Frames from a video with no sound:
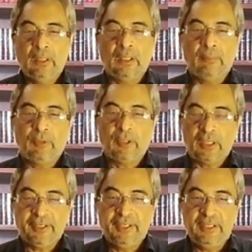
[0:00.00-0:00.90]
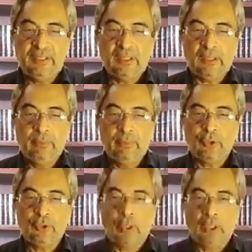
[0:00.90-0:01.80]
monarchies
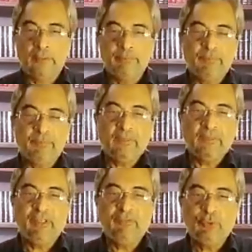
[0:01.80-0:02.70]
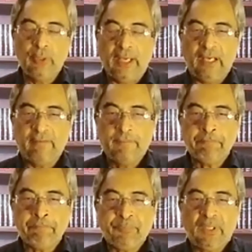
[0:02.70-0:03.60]
which go on, but we do have
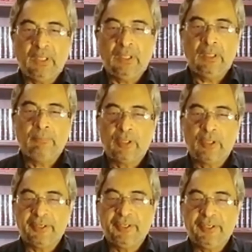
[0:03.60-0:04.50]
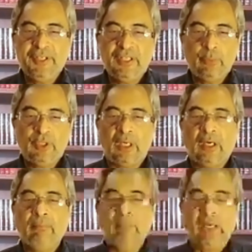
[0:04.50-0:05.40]
monarchies which
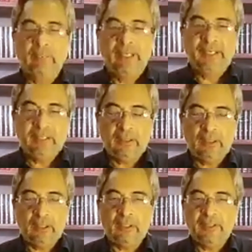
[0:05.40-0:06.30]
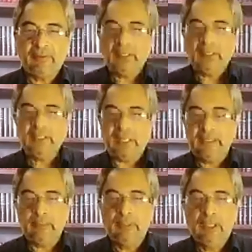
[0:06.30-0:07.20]
are amalgamated, or they run in
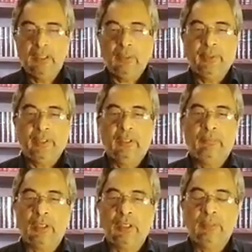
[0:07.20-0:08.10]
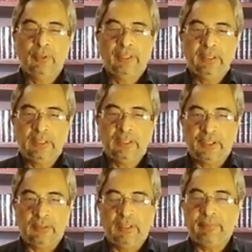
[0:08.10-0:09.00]
tandem with a modern political
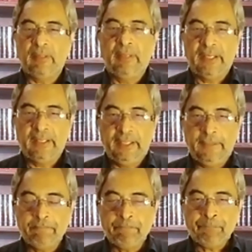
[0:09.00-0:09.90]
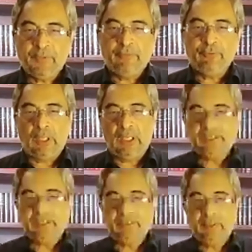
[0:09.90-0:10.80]
system. But primarily, if you
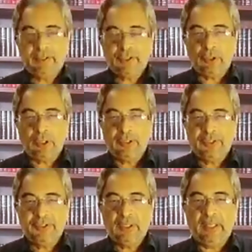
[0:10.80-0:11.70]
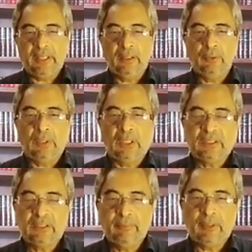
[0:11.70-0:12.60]
ask religious scholars and you
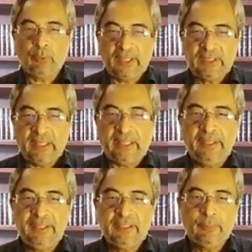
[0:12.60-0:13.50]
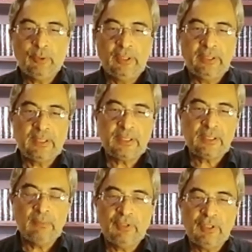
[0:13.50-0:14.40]
ask them that what exactly is the political
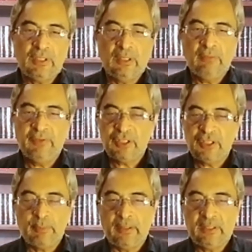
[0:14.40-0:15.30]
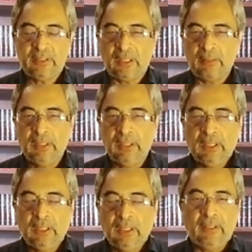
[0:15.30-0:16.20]
system which is envisaged by Islam,
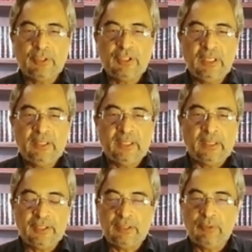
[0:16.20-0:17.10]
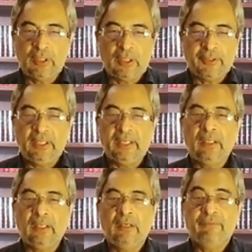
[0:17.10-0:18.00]
they would say that it's a monarchy.
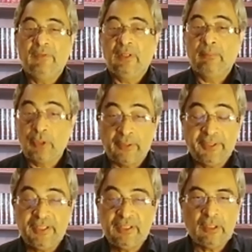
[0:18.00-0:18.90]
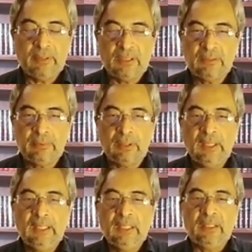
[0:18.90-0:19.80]
And if a monarchy is not possible,
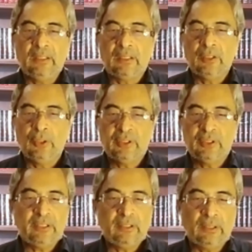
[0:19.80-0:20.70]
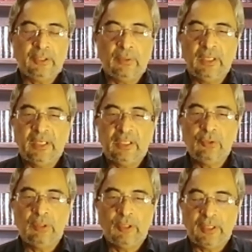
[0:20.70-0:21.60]
then the closer that you can get
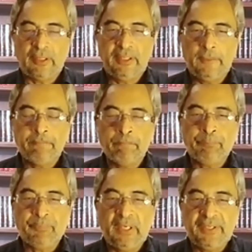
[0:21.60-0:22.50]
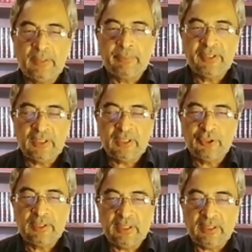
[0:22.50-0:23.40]
to a monarchy is a
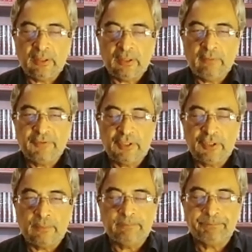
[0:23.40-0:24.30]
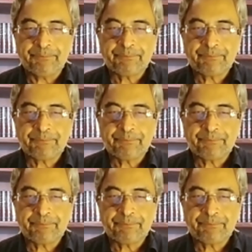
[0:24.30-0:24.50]
presidential state of a system.